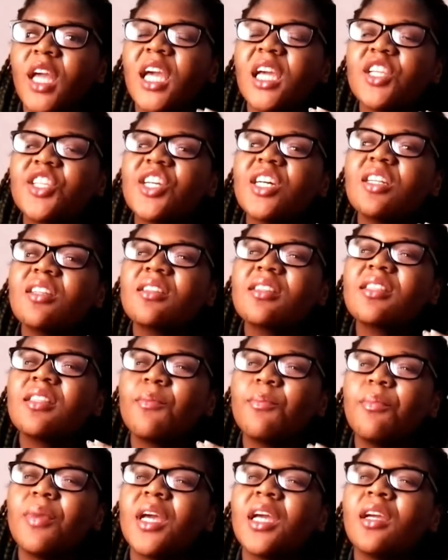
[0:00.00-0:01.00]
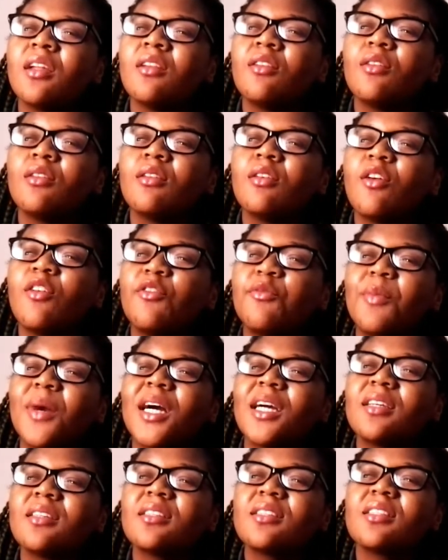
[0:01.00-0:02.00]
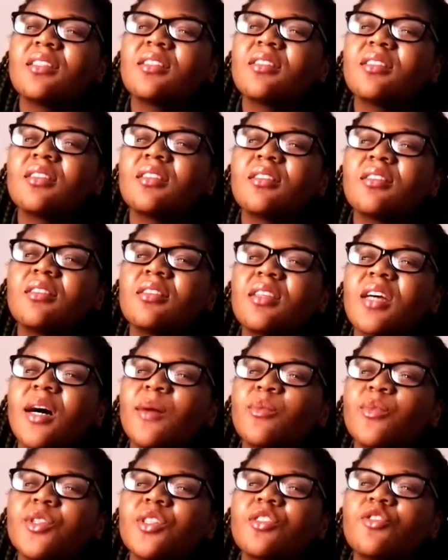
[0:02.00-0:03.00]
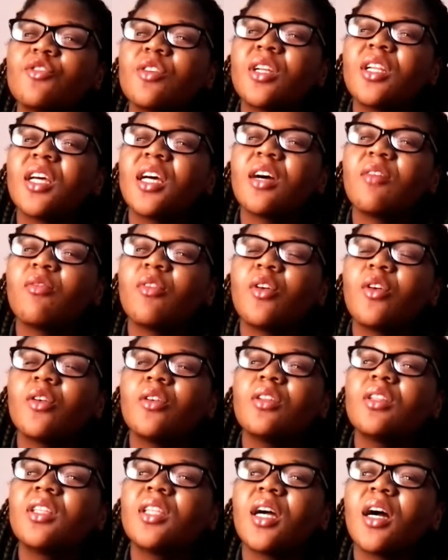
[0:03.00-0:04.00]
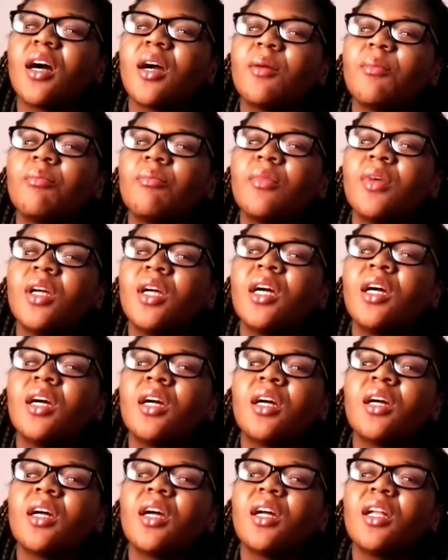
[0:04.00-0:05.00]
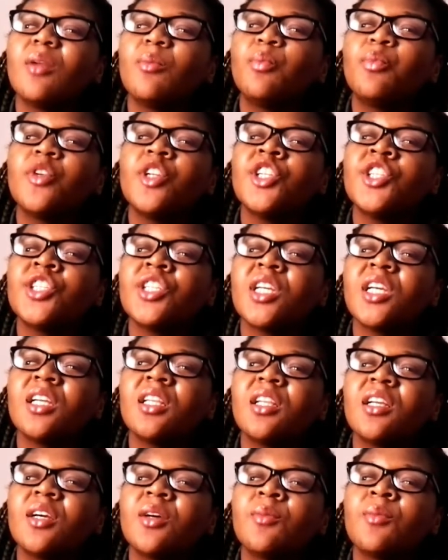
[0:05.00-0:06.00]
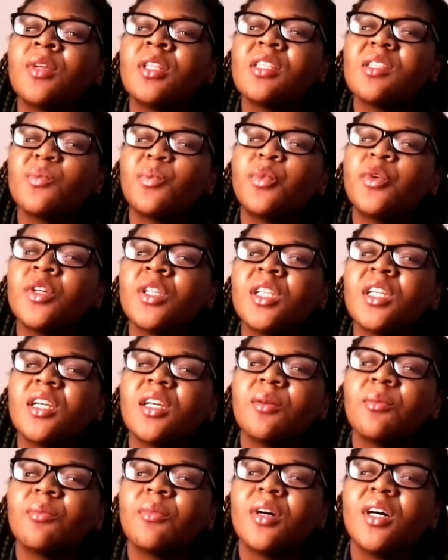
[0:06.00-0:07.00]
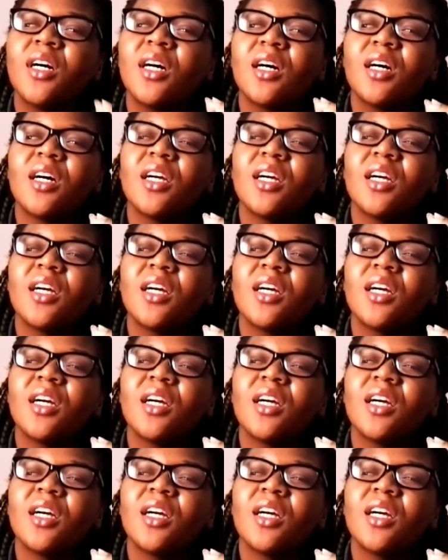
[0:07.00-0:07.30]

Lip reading: Haechan is the bane of my existence. I'm just trying to have a good time and appreciate him and support him.